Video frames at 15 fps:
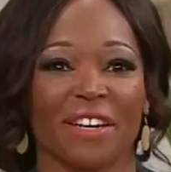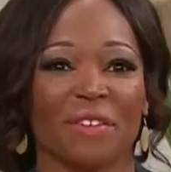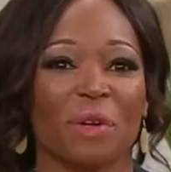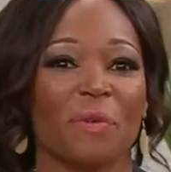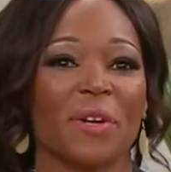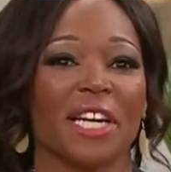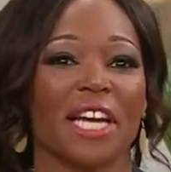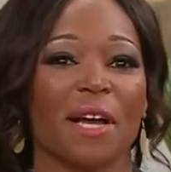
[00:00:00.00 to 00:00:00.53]

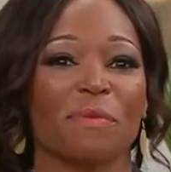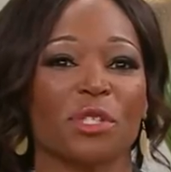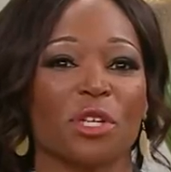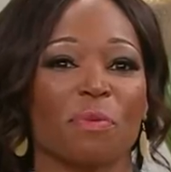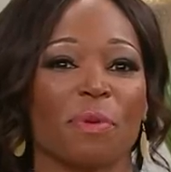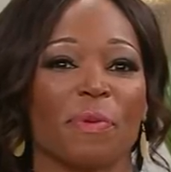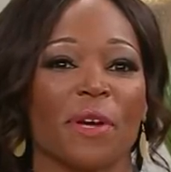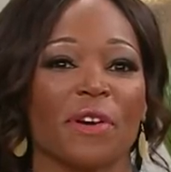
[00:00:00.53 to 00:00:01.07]
Well, when it
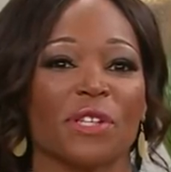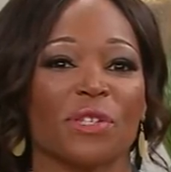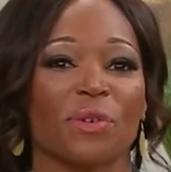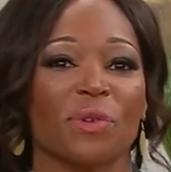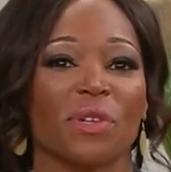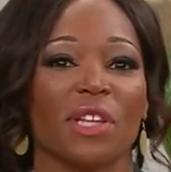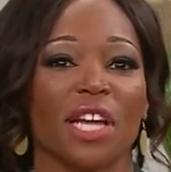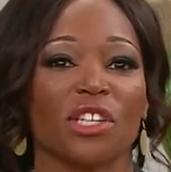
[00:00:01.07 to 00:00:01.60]
comes to preparing
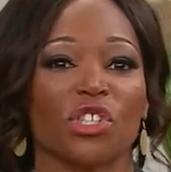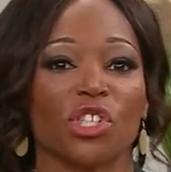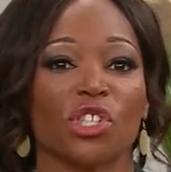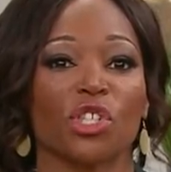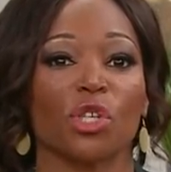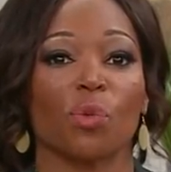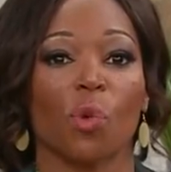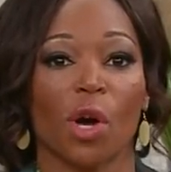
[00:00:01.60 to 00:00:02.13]
school
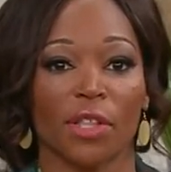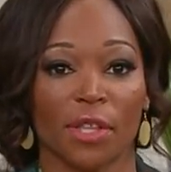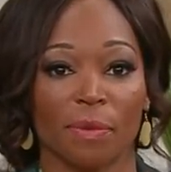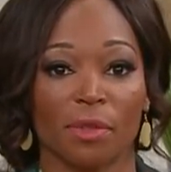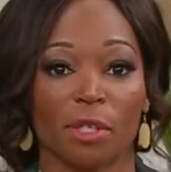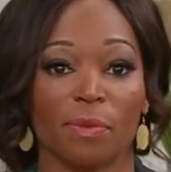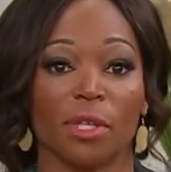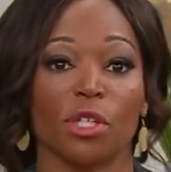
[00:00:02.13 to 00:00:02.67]
lunches, you want
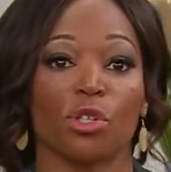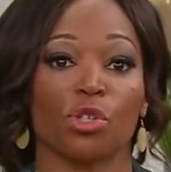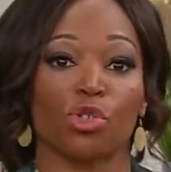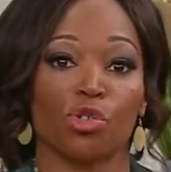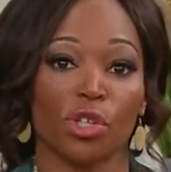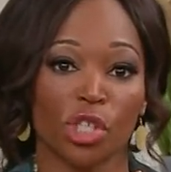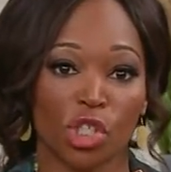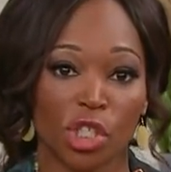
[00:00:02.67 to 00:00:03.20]
them to be
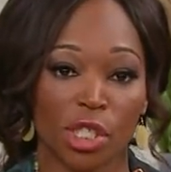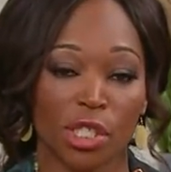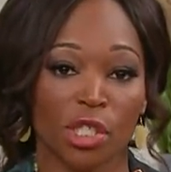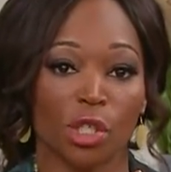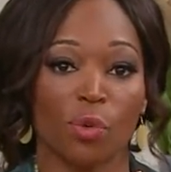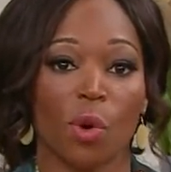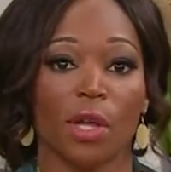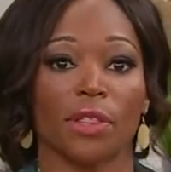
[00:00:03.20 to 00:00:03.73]

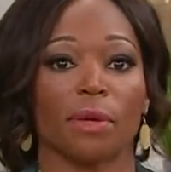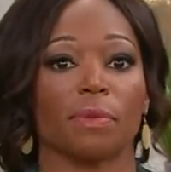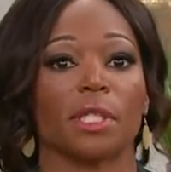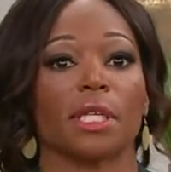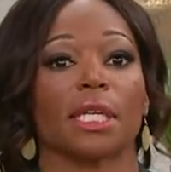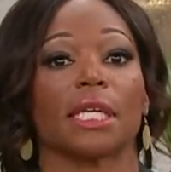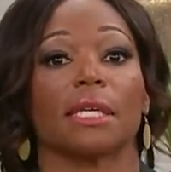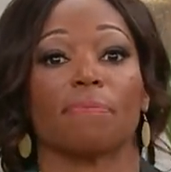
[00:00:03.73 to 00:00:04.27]
nutritious, you want
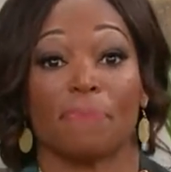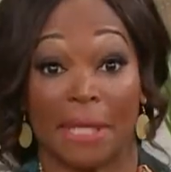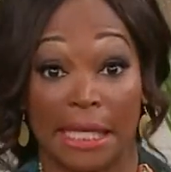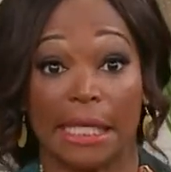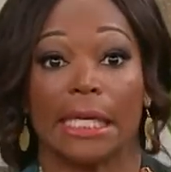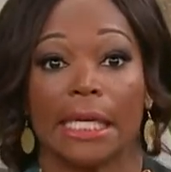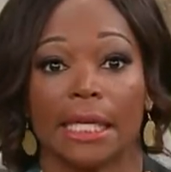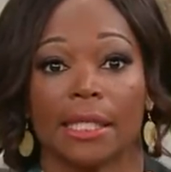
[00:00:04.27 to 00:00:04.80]
them to
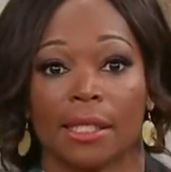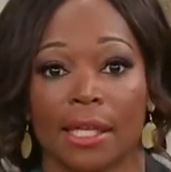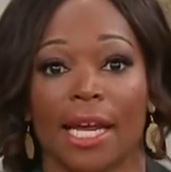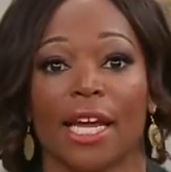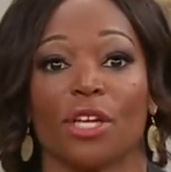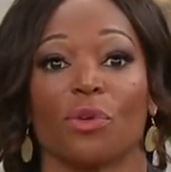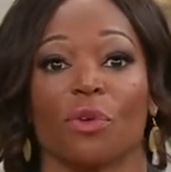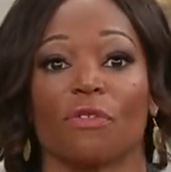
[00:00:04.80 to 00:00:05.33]
be eaten,
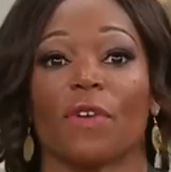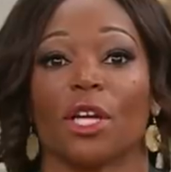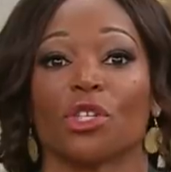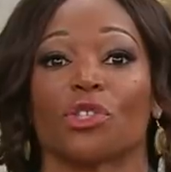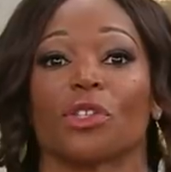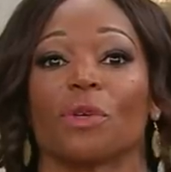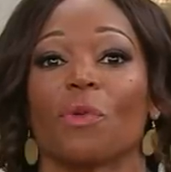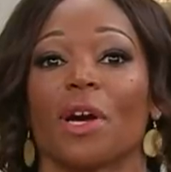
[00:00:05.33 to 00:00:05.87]
and you
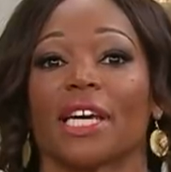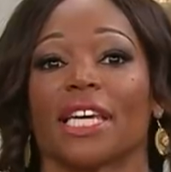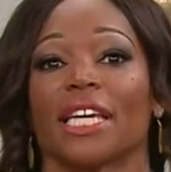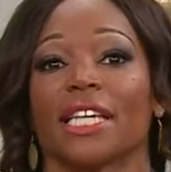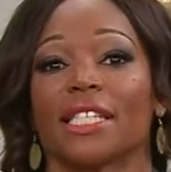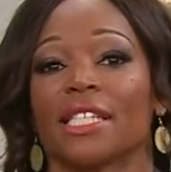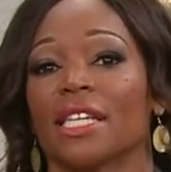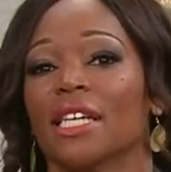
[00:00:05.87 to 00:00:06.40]
eventually want
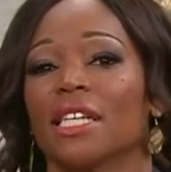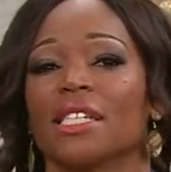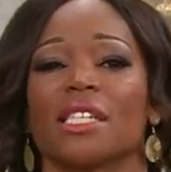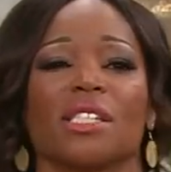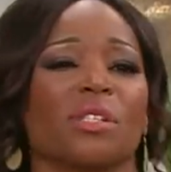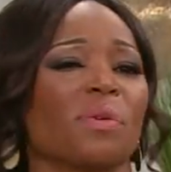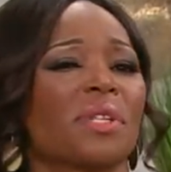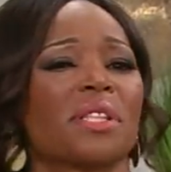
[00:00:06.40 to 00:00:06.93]
kids
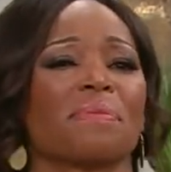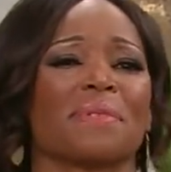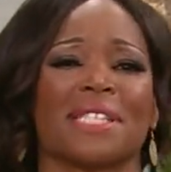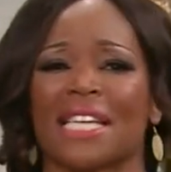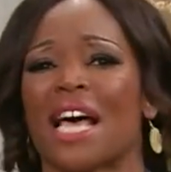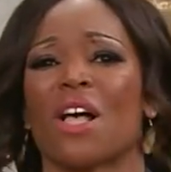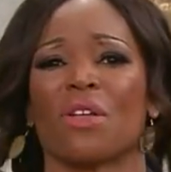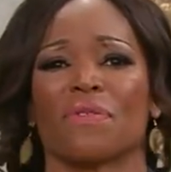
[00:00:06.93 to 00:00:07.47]
to do it
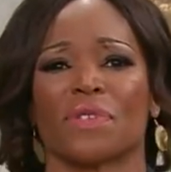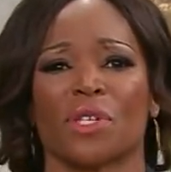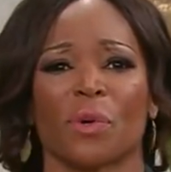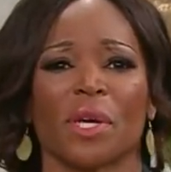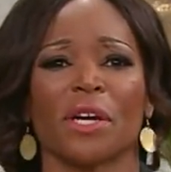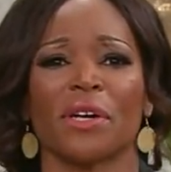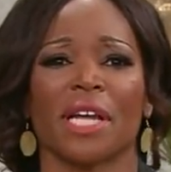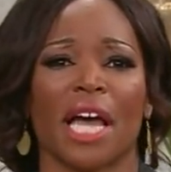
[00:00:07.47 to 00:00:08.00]
themselves.
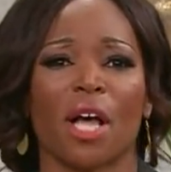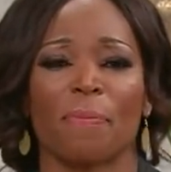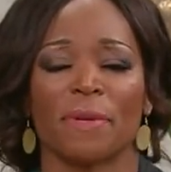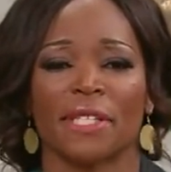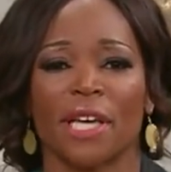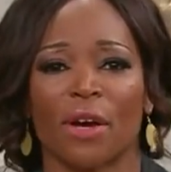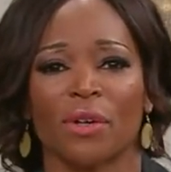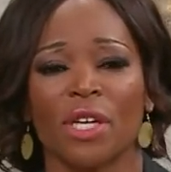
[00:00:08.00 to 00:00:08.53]
So here to
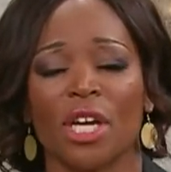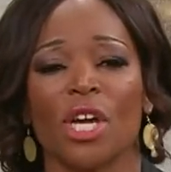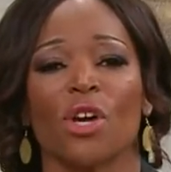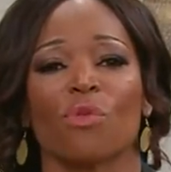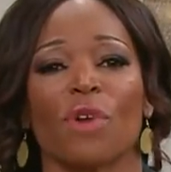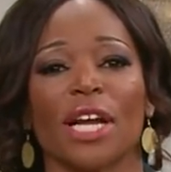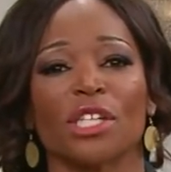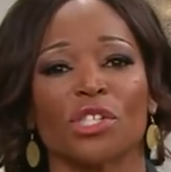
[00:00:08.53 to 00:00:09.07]
help us out,
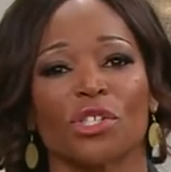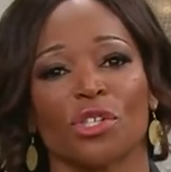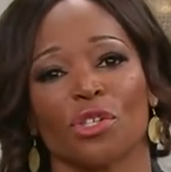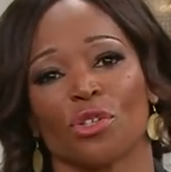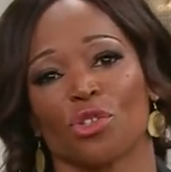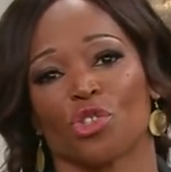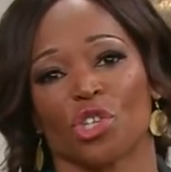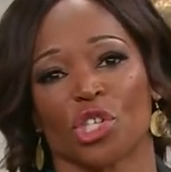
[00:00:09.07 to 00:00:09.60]

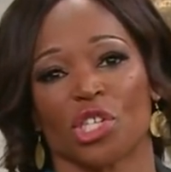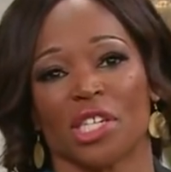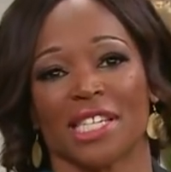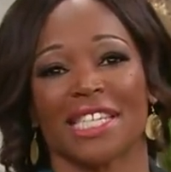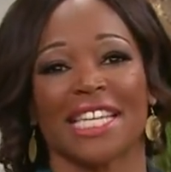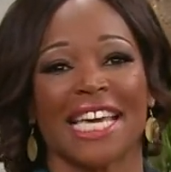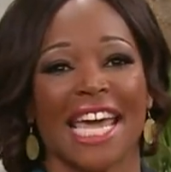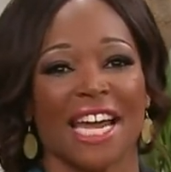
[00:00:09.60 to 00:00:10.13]
registered
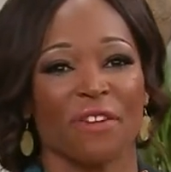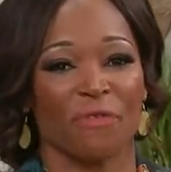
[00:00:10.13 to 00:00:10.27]
nutritionist Lianne